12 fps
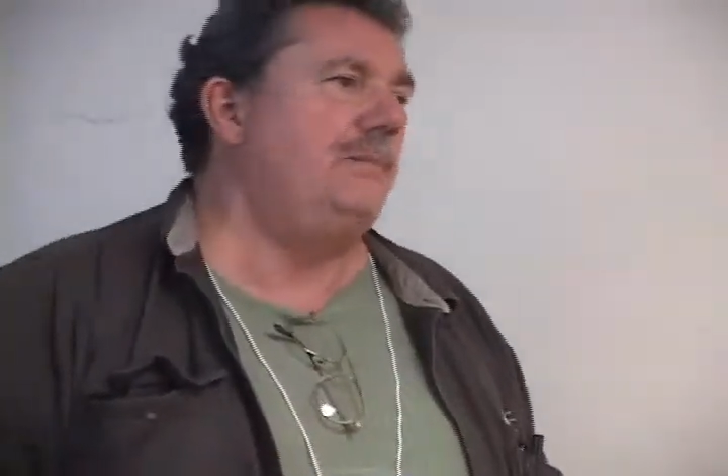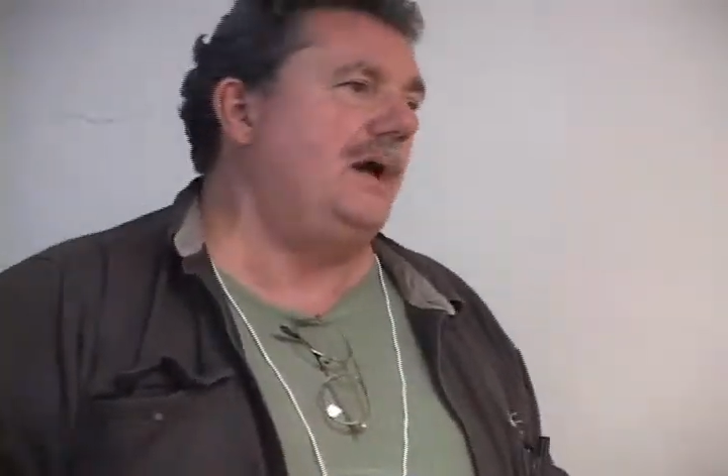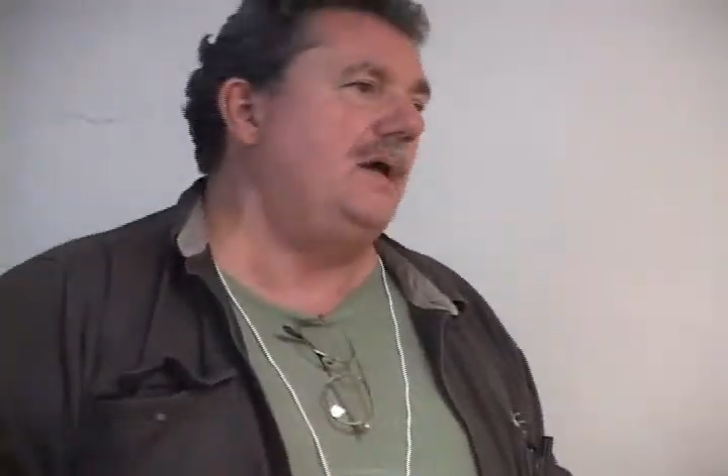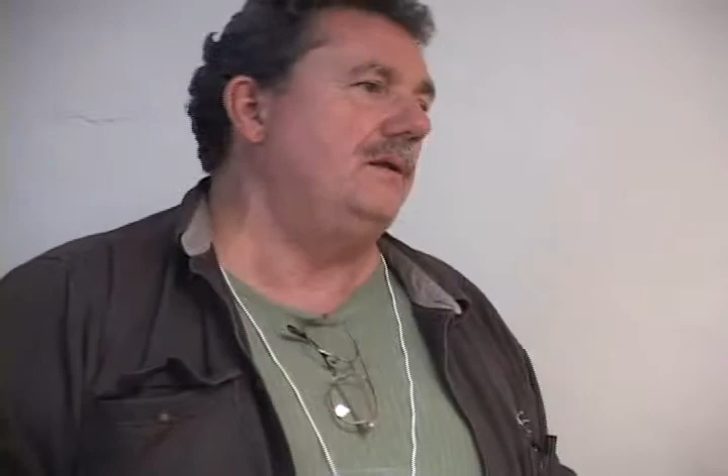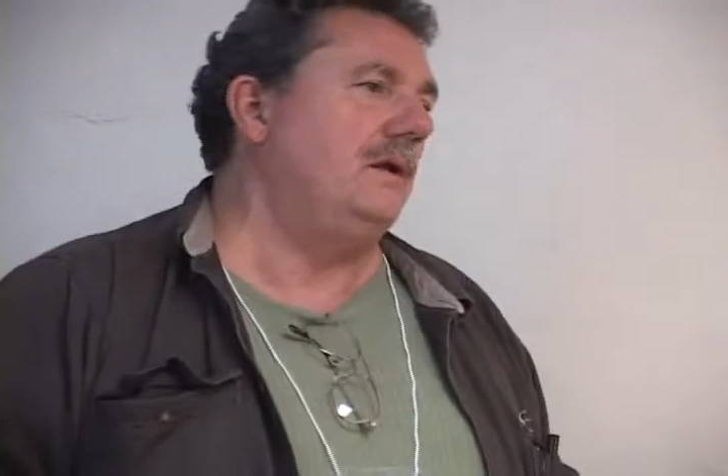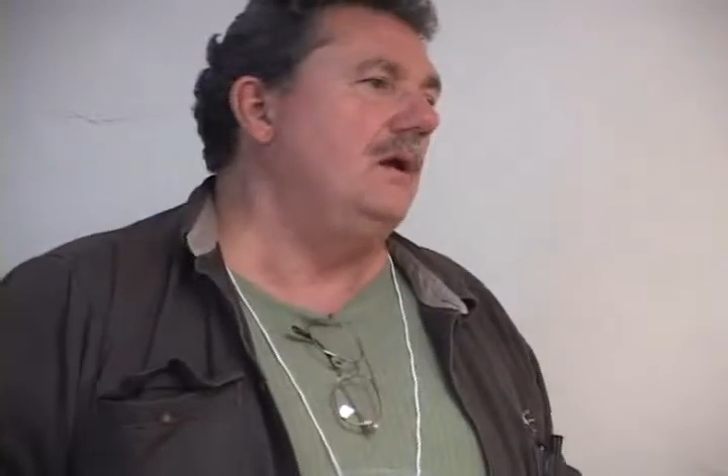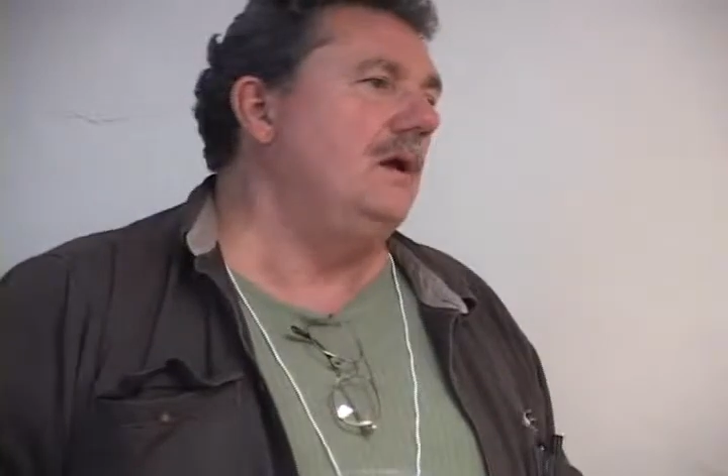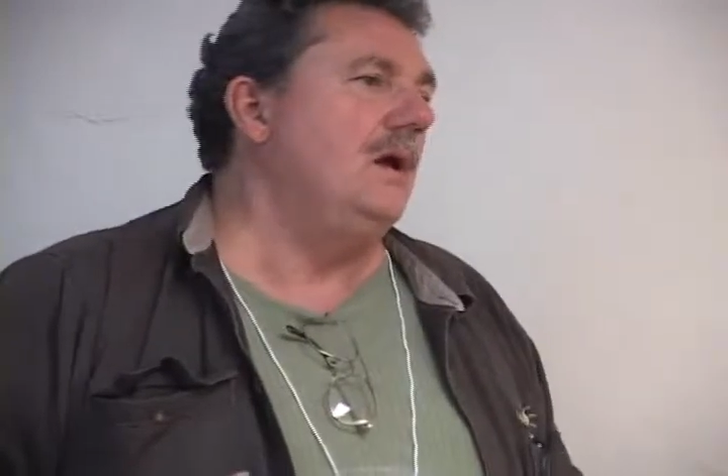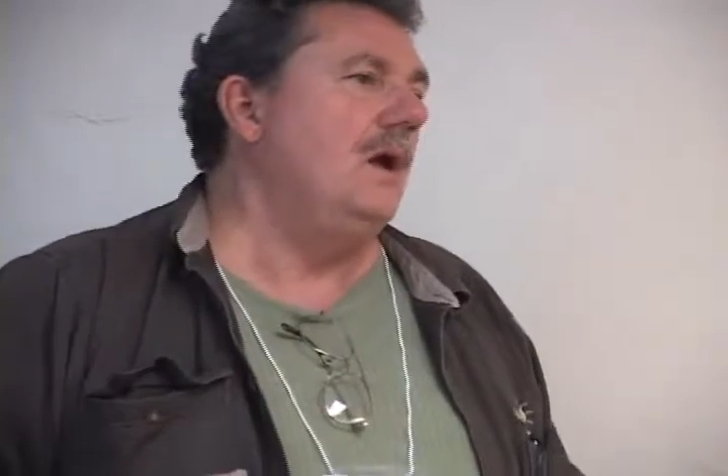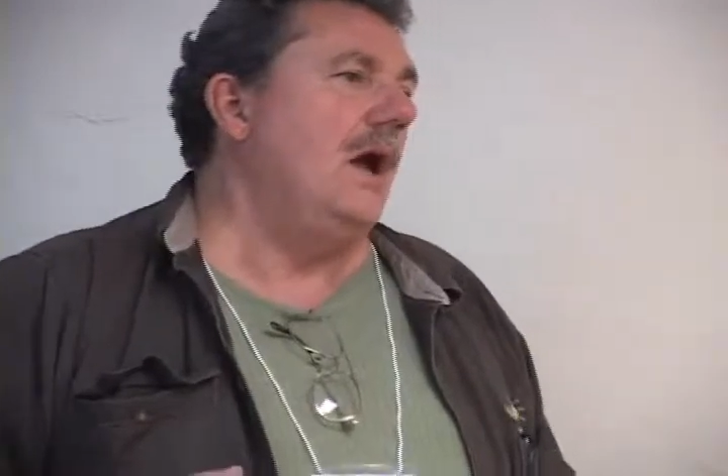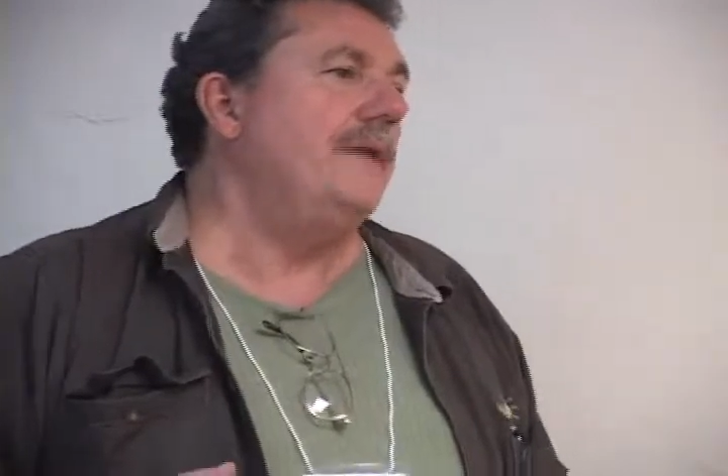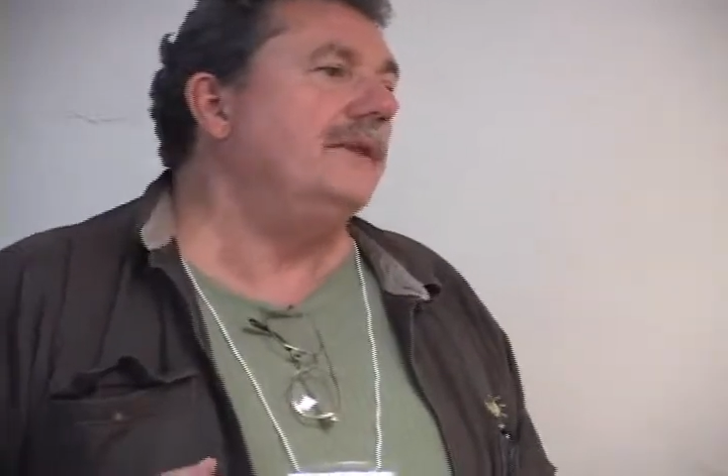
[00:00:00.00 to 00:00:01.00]
up
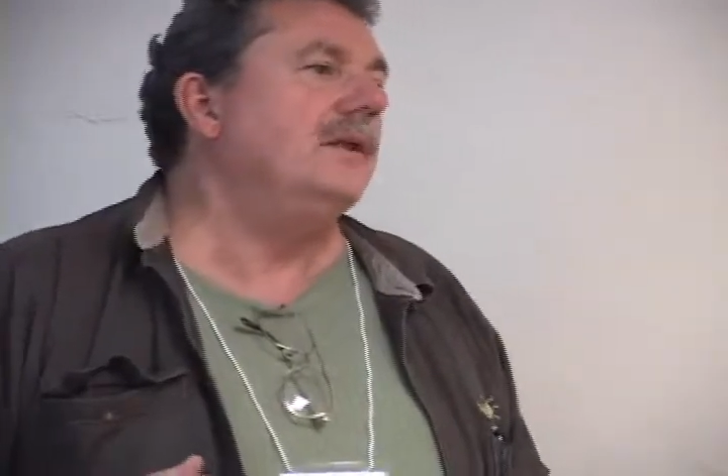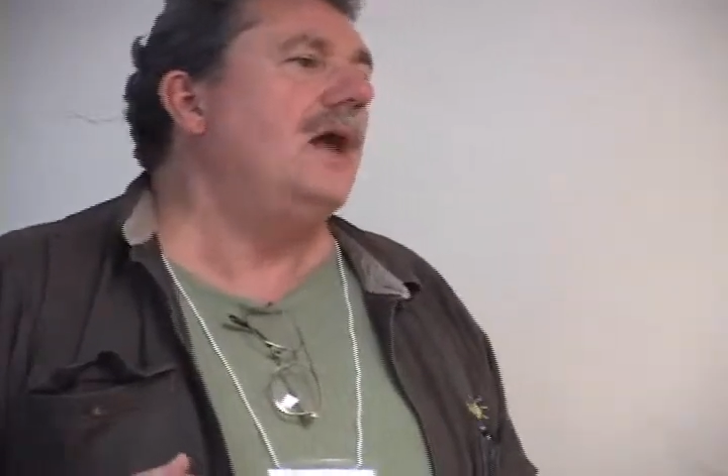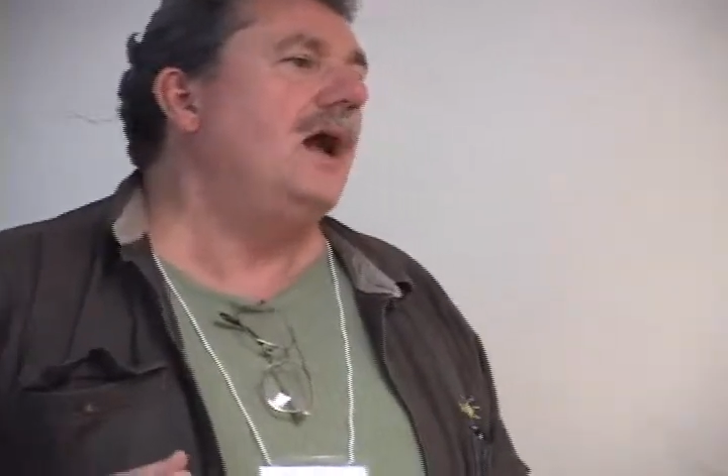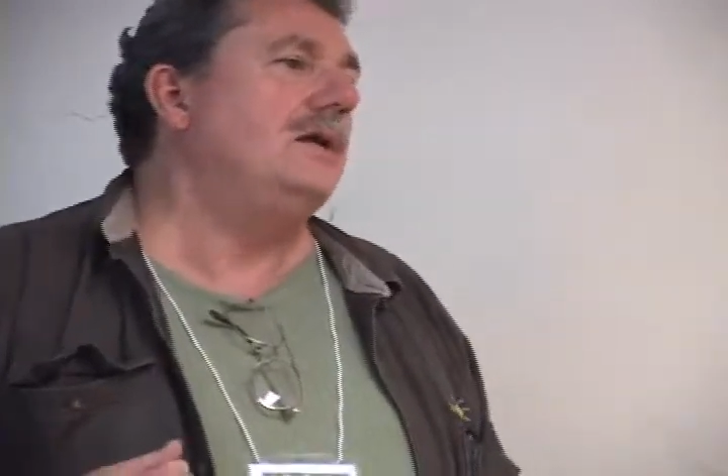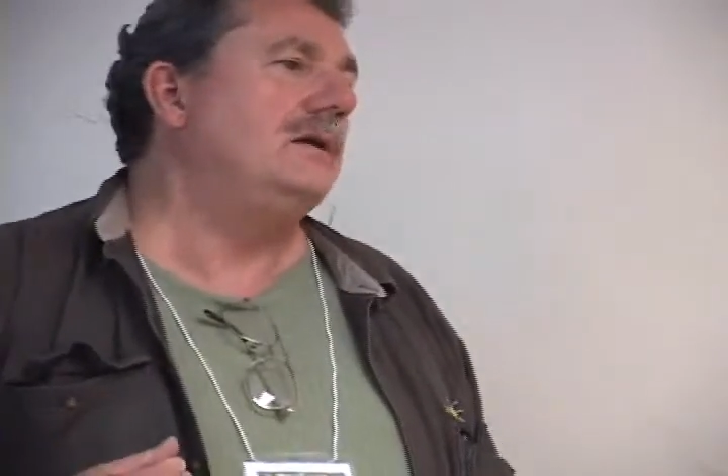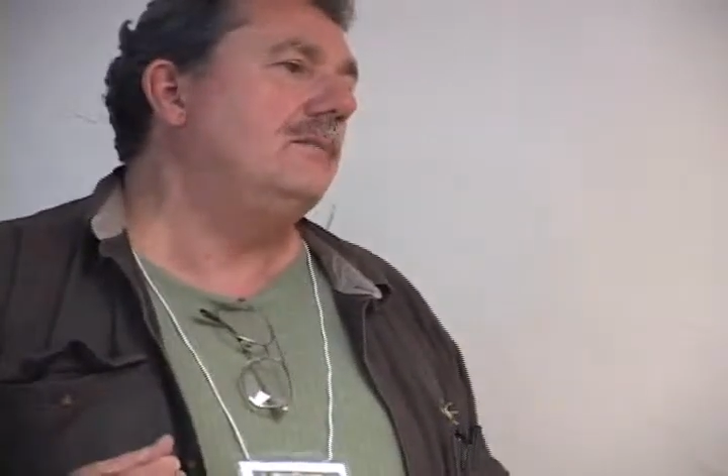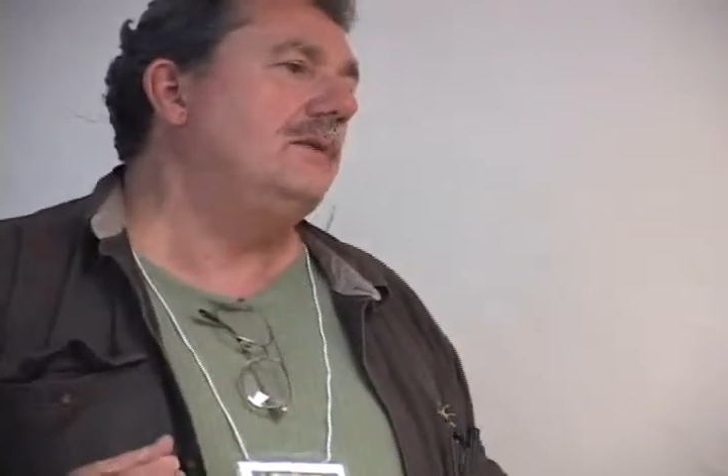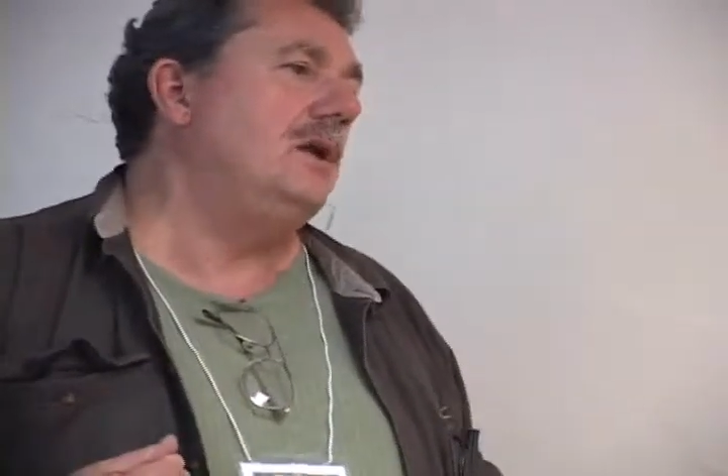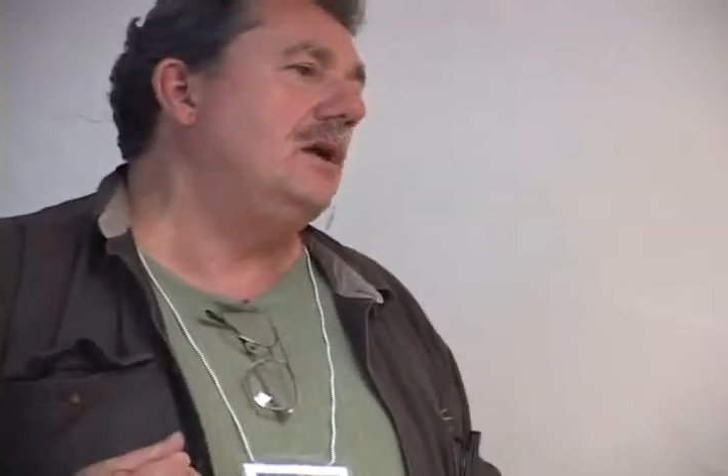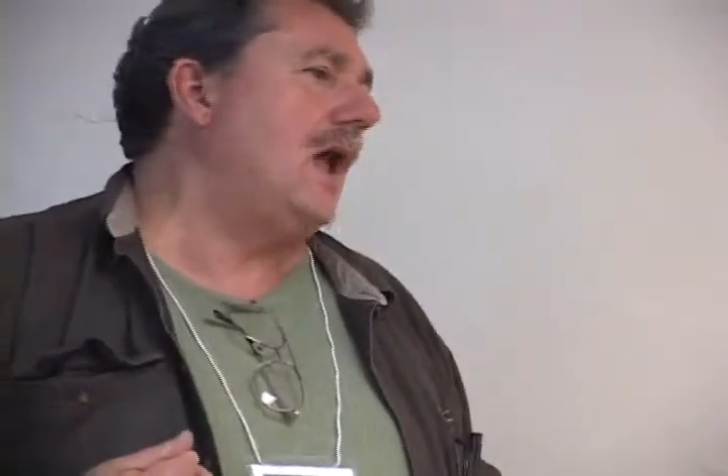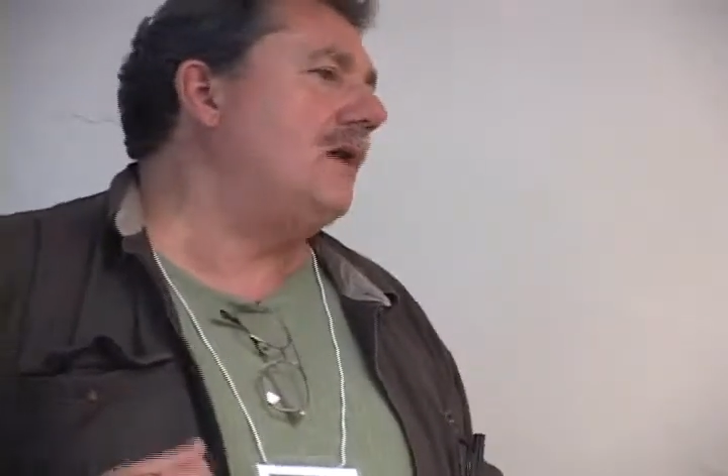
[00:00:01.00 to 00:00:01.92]
on the line coming in.